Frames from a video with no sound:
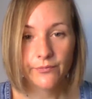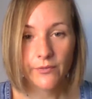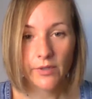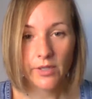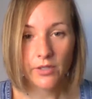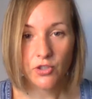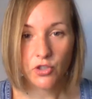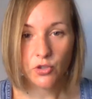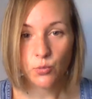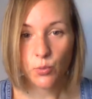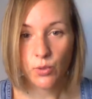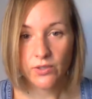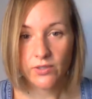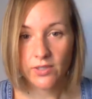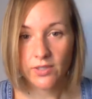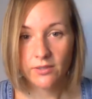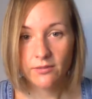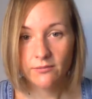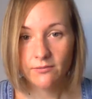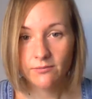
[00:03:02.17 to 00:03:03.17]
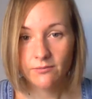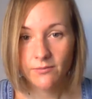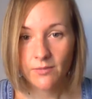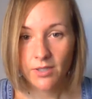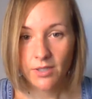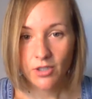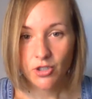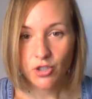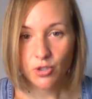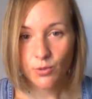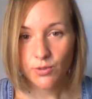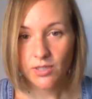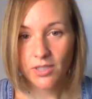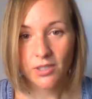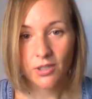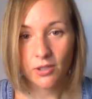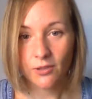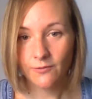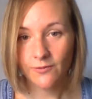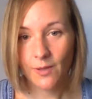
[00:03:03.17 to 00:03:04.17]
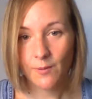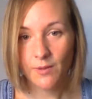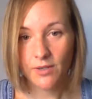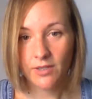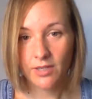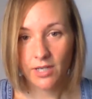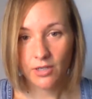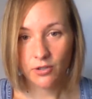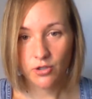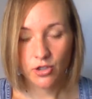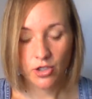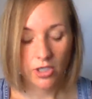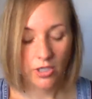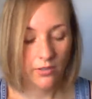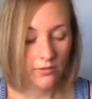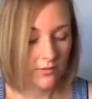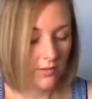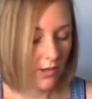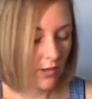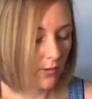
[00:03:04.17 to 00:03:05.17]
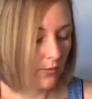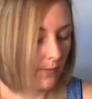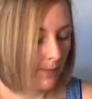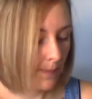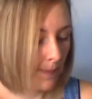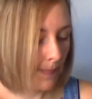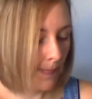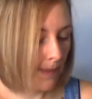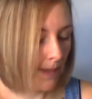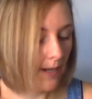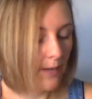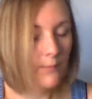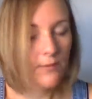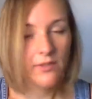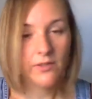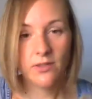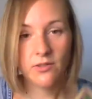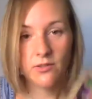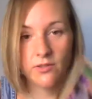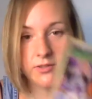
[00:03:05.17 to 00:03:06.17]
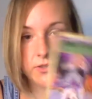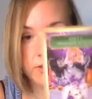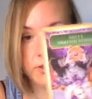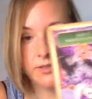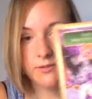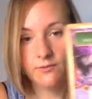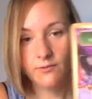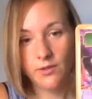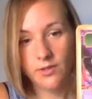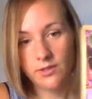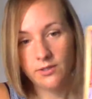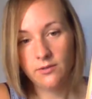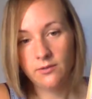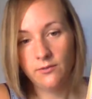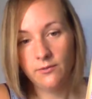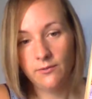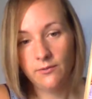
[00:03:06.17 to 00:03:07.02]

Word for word: just wasn't, she wasn't in her feminine energy. So um, this can just leave this.